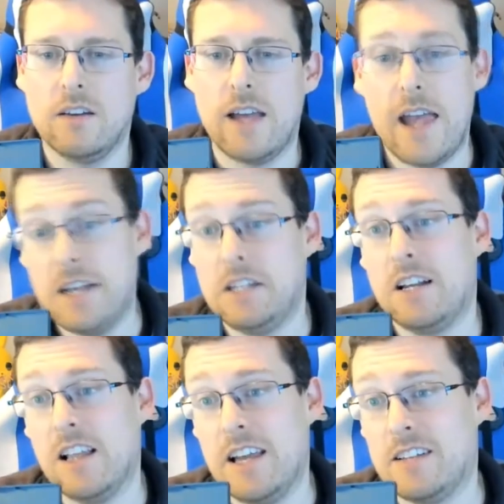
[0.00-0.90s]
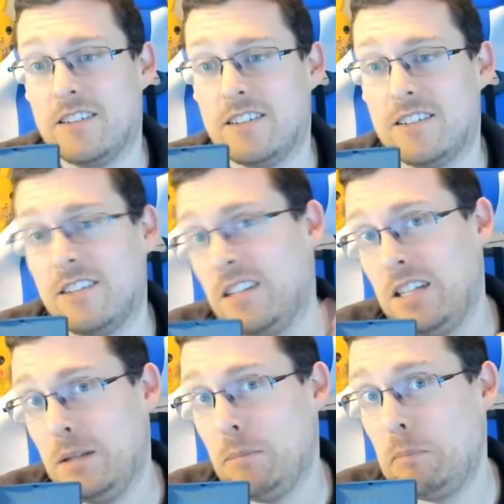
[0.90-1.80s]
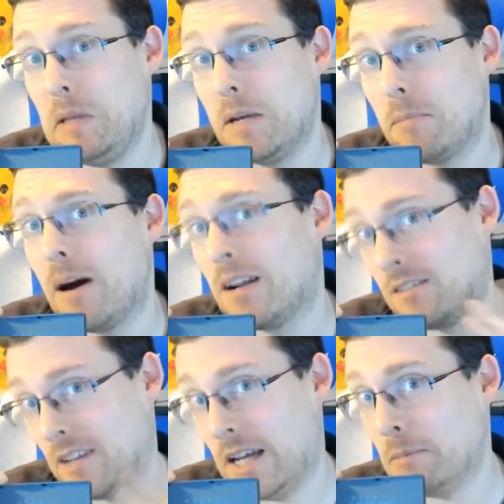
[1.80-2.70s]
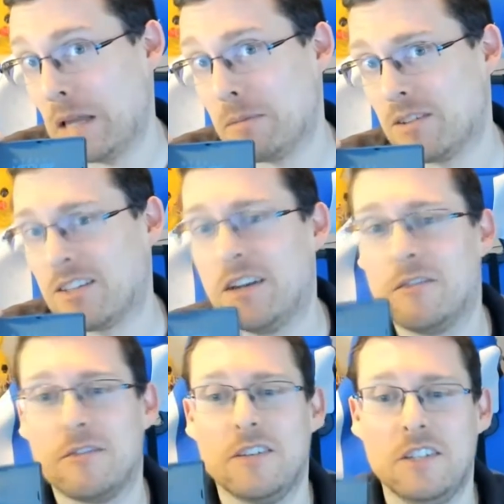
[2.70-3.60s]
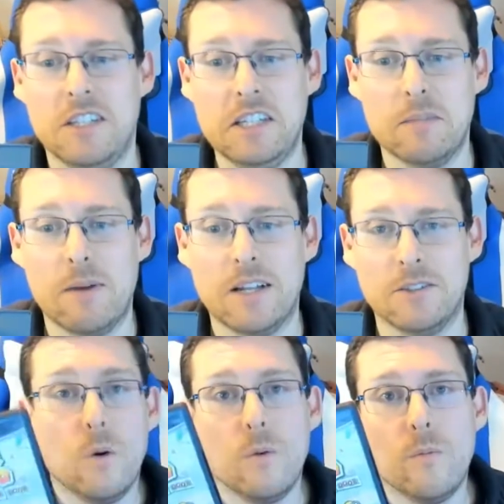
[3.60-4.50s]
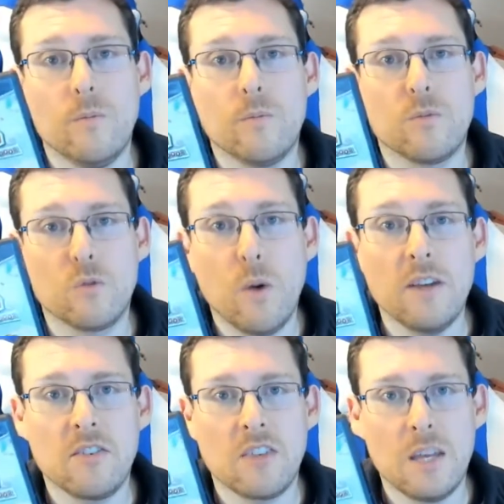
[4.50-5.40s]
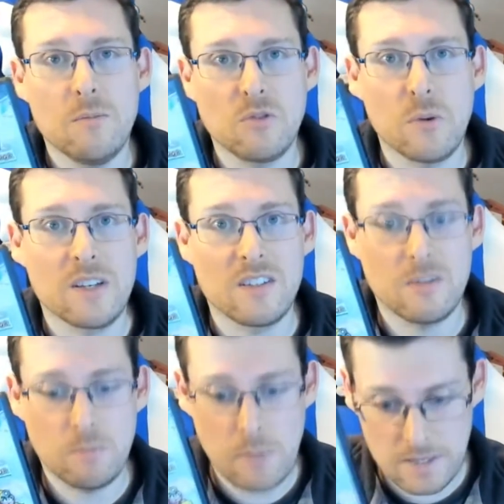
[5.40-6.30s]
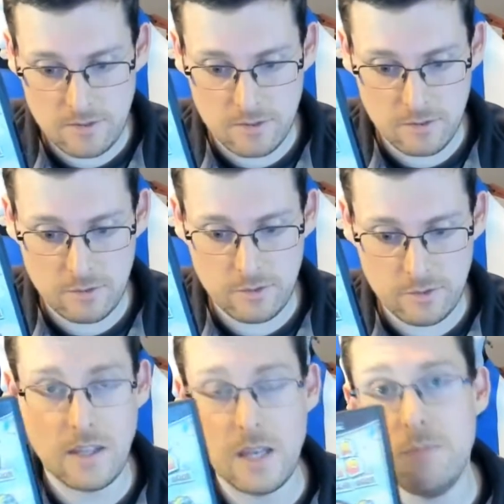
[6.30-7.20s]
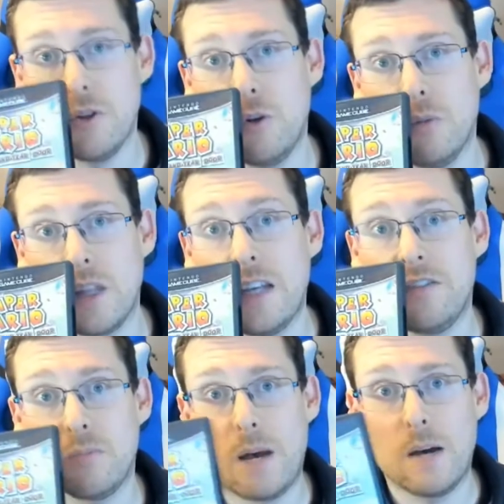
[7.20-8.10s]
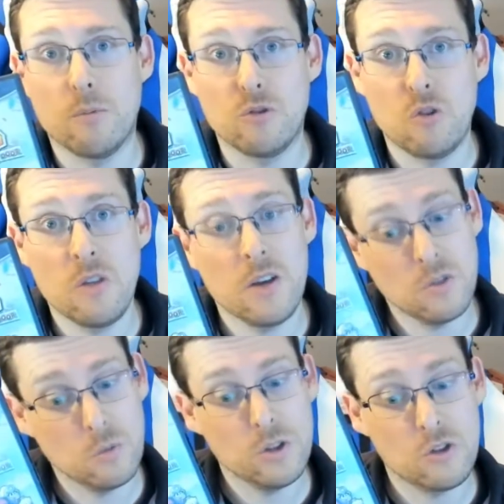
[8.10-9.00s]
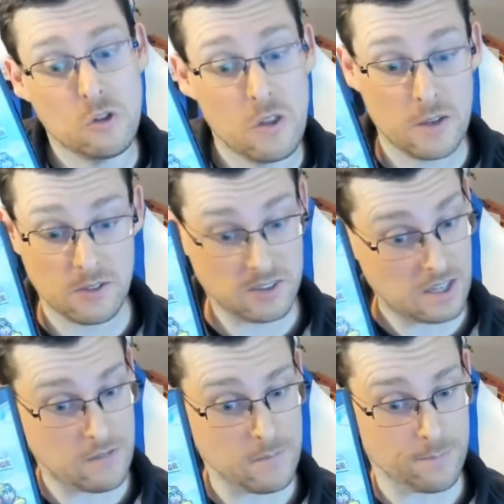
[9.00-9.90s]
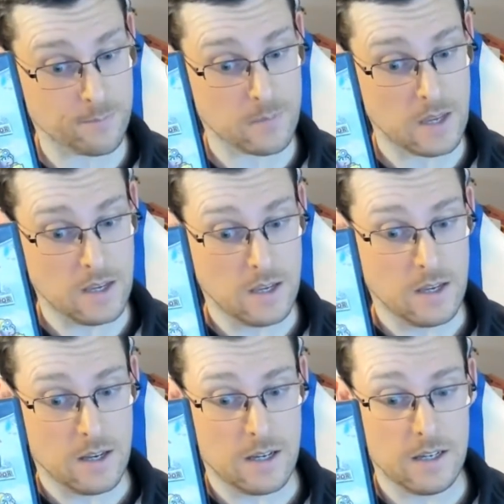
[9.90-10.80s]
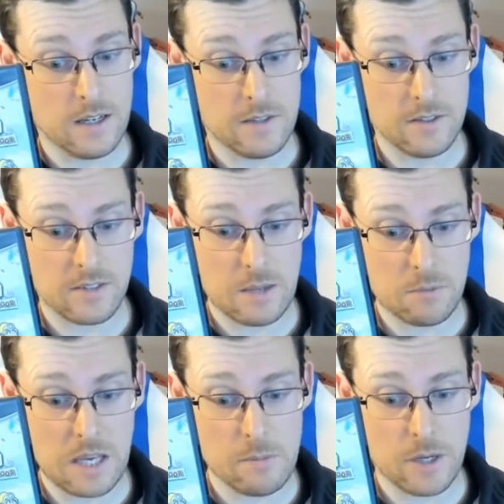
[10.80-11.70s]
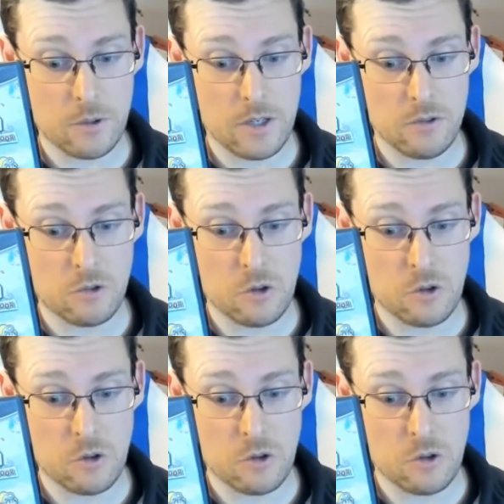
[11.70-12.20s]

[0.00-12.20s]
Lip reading: any collector, be it part-time like myself, you need the manual. So why is this game so expensive? The GameCube lifespan was 2001 to 2007, and this game came out in